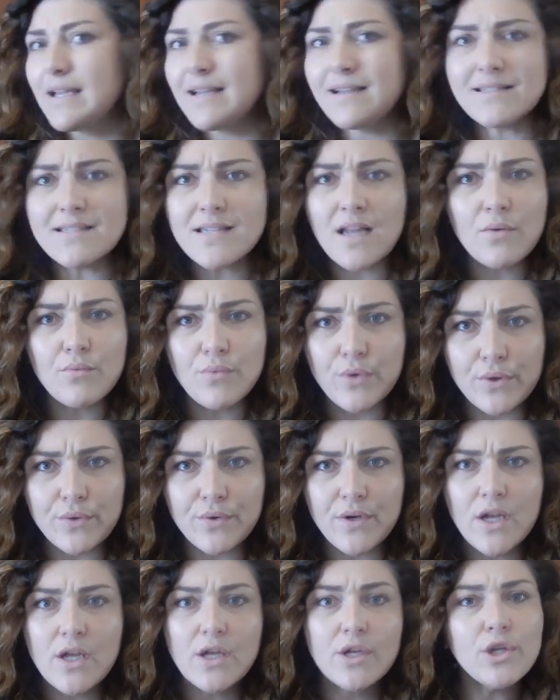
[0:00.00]
It's not
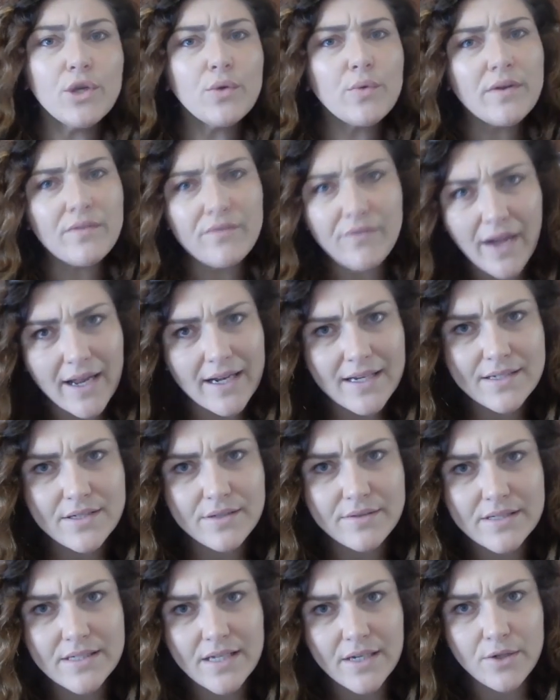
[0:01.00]
rude. You were invited
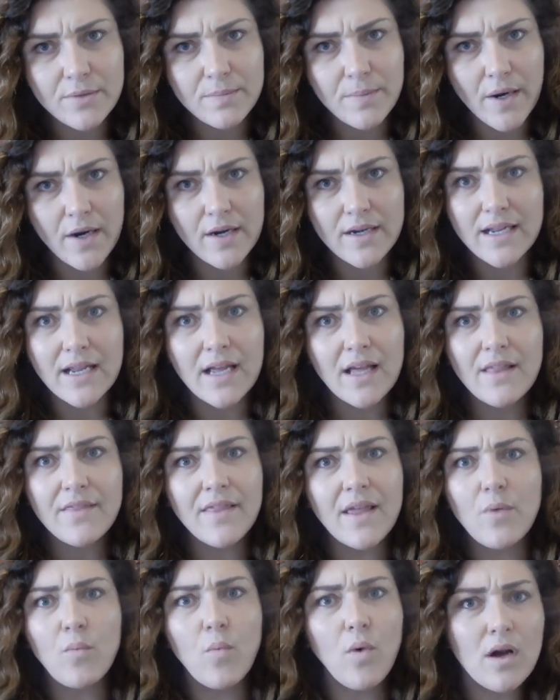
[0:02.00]
to a dinner party.
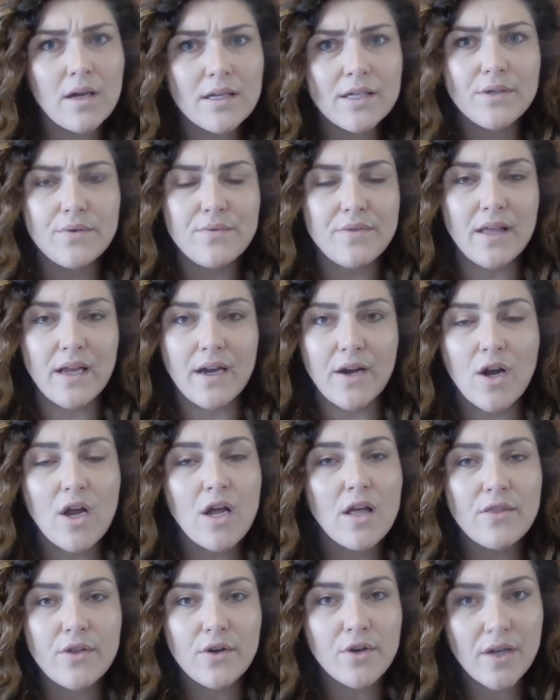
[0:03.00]
They want you there.
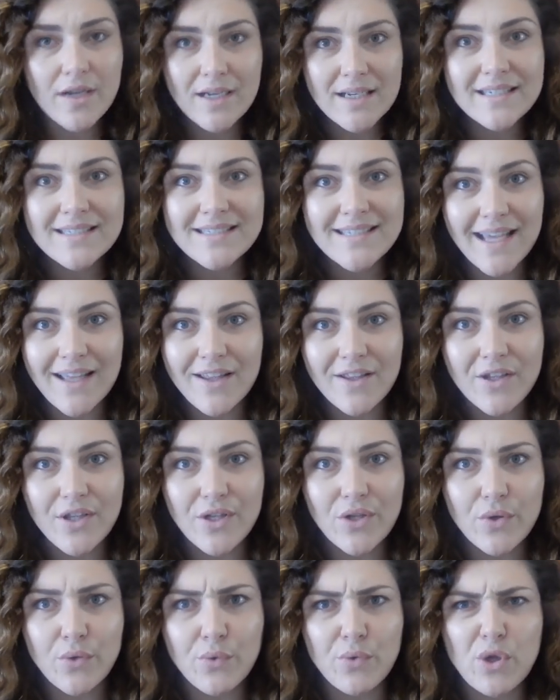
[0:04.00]
They're not going to tell
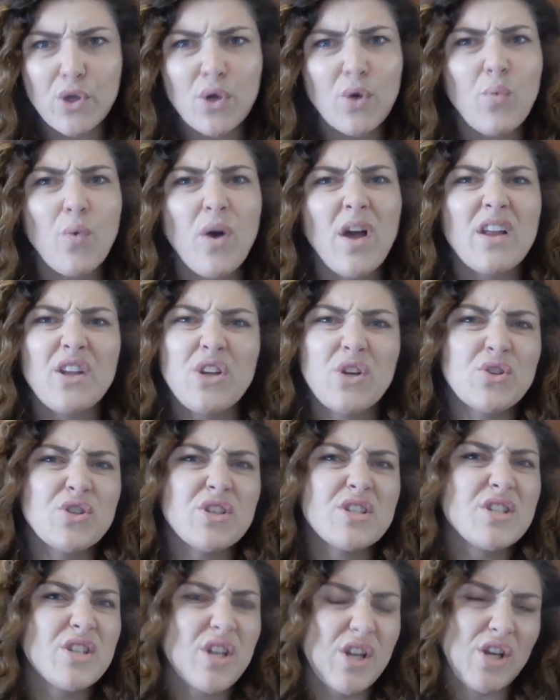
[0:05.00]
you, you know what, you're
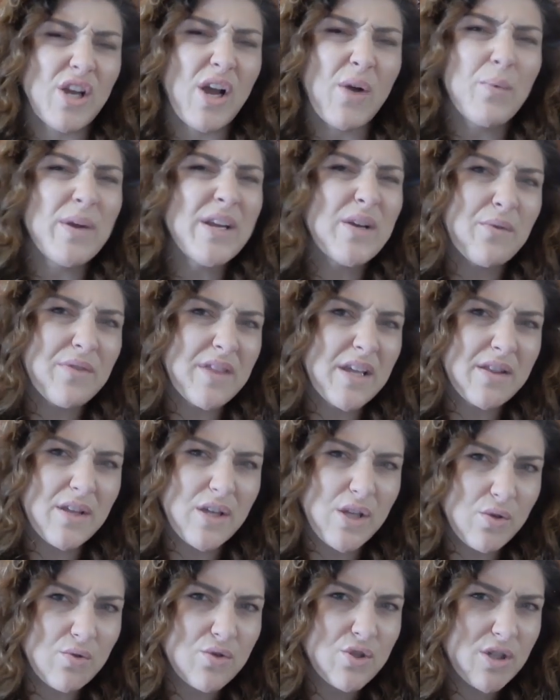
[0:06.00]
just not, we don't think that
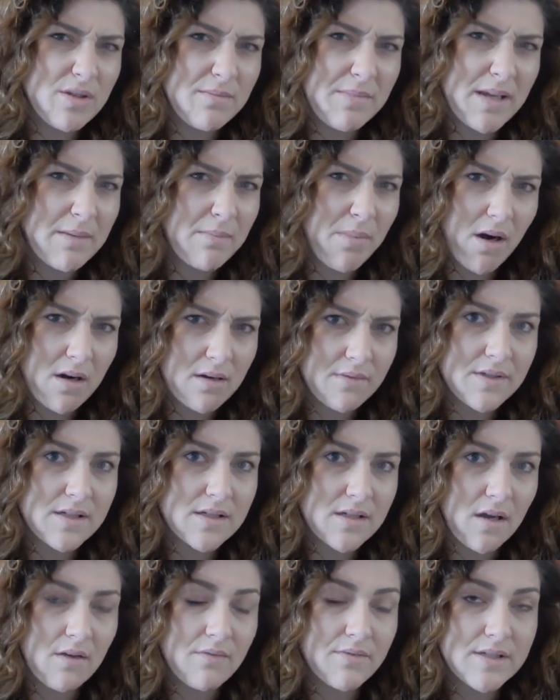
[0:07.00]
you should be a part of
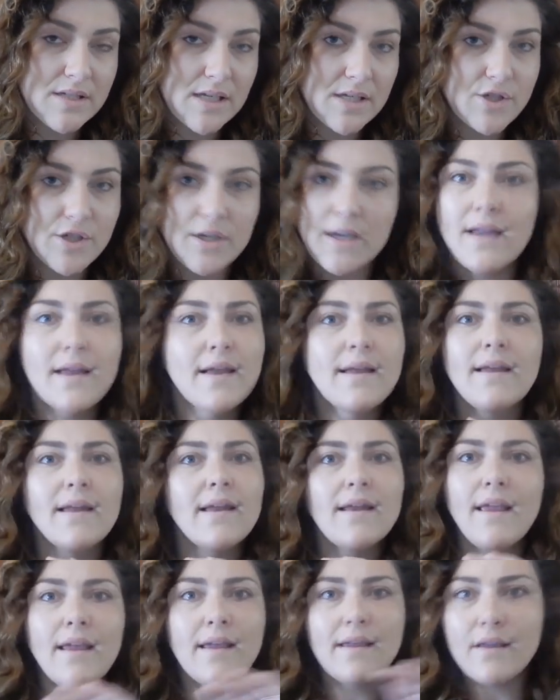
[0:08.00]
this conversation.
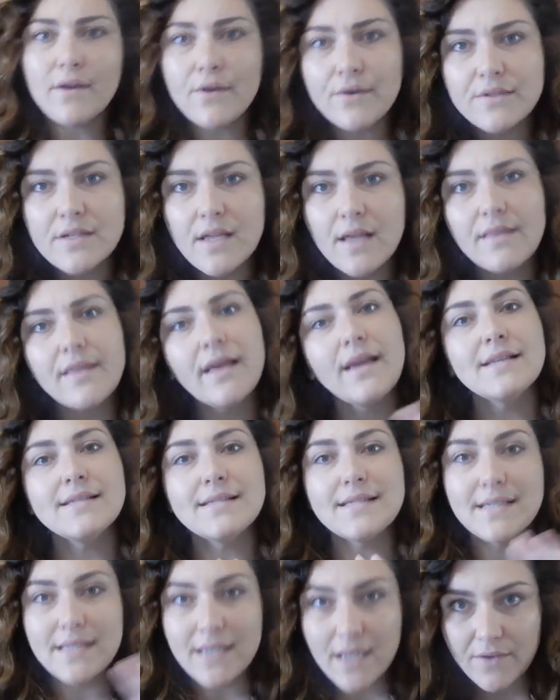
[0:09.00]
In 8 years, that has
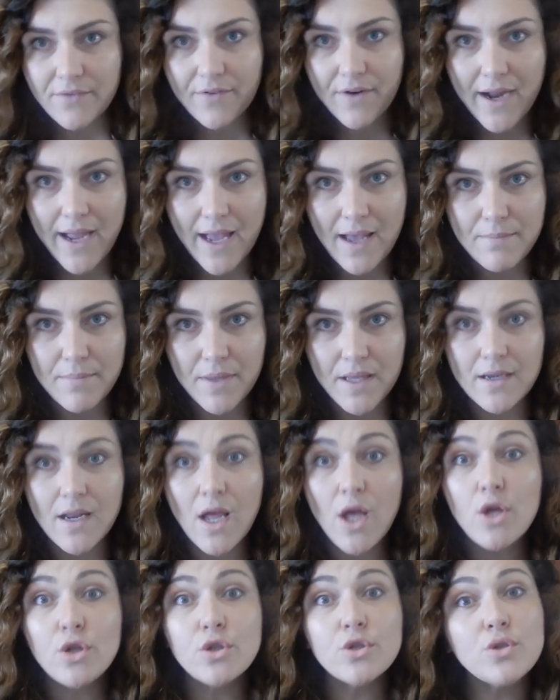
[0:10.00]
never happened.
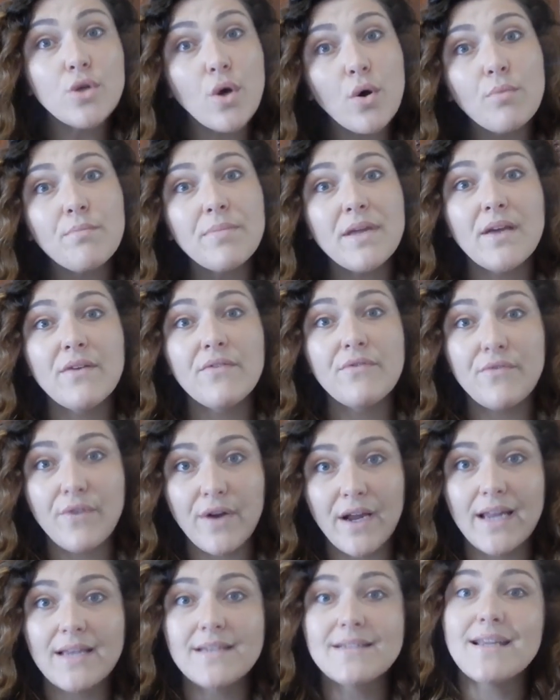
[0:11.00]
Don't be
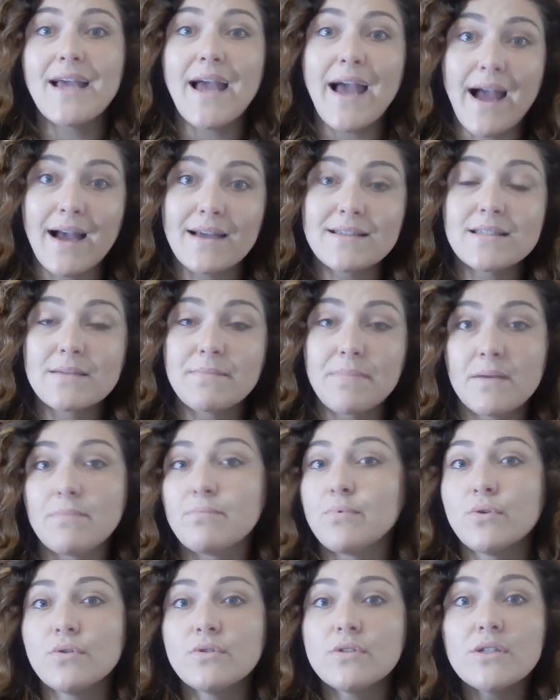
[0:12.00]
afraid to ask
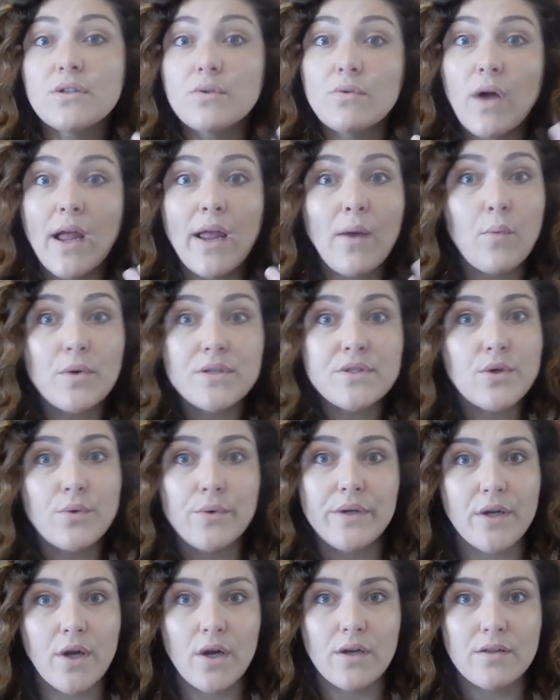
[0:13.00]
people to, hey, what's
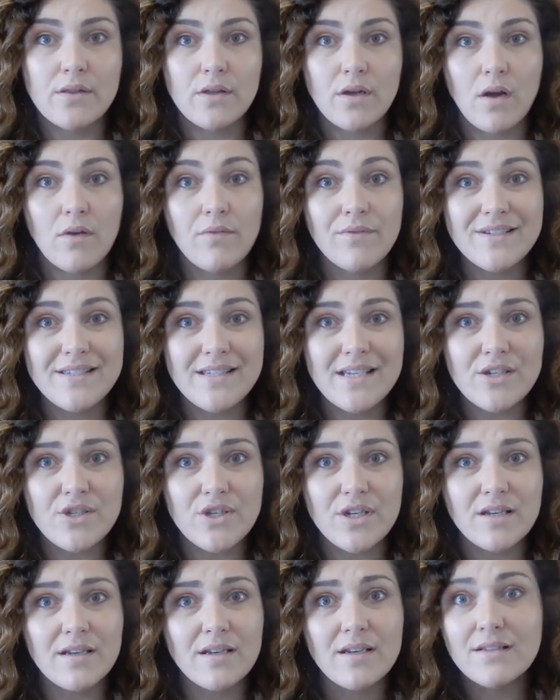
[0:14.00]
going on in the
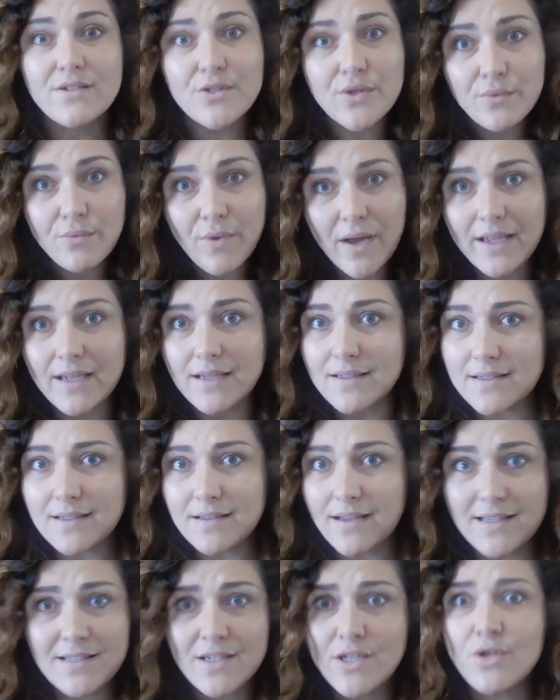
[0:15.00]
conversation? It's your right
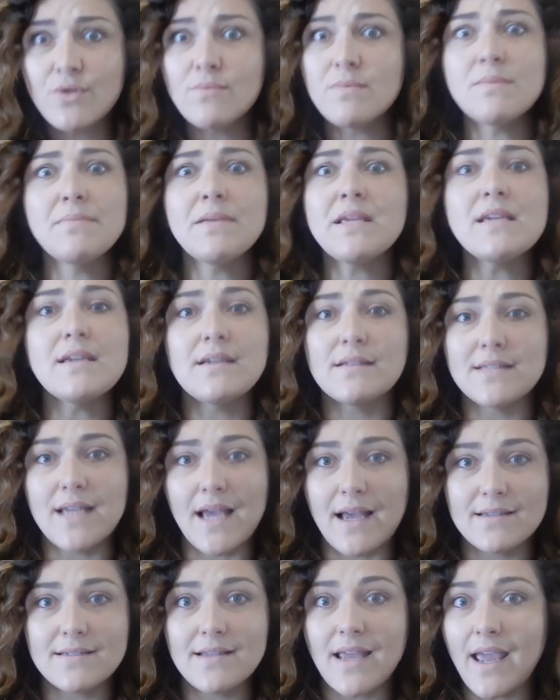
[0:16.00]
as a human being to
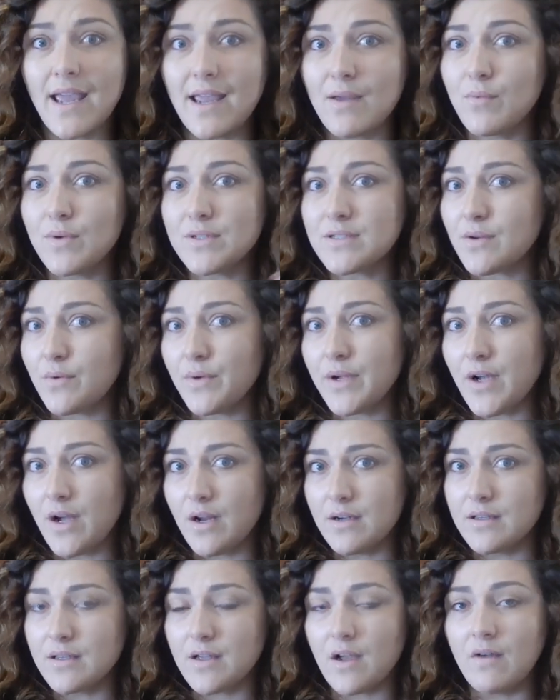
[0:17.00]
ask, hey, what's going
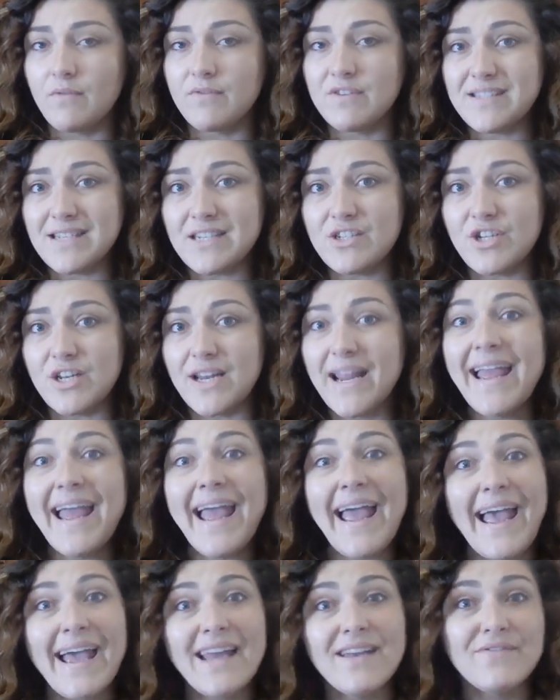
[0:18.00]
on in the conversation?
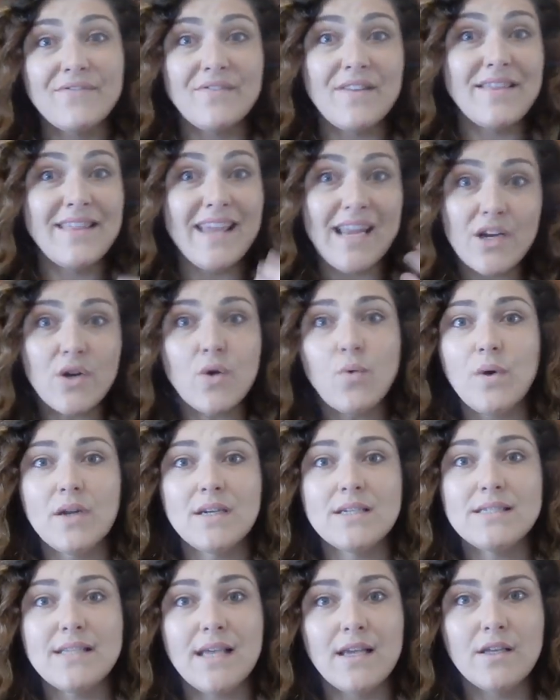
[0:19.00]
And if they don't
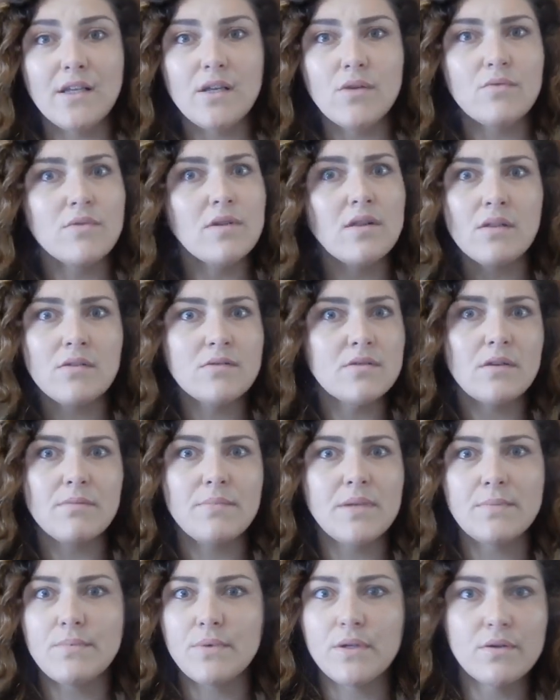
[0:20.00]
want to tell you, then those aren't
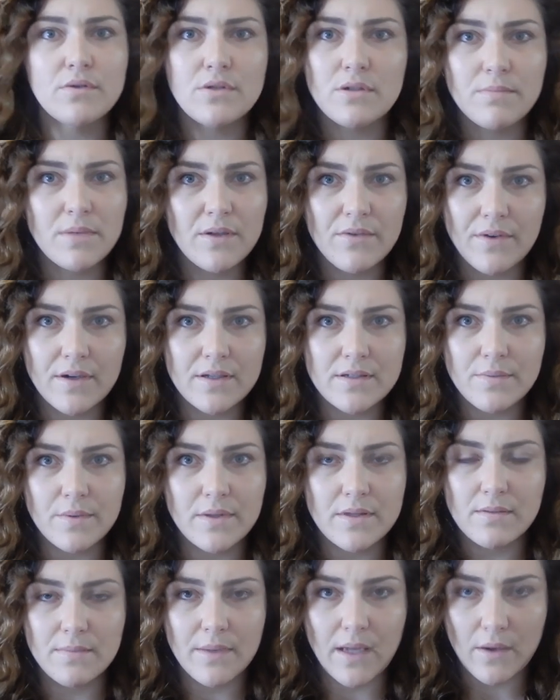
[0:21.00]
people you should be friends
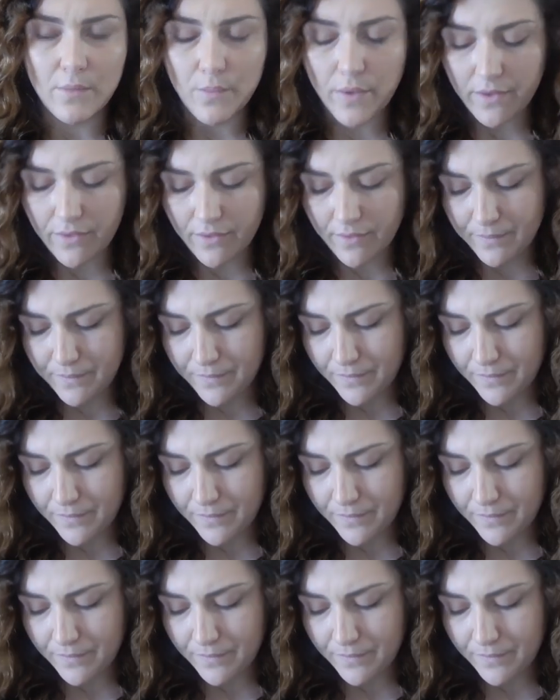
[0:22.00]
with to begin with.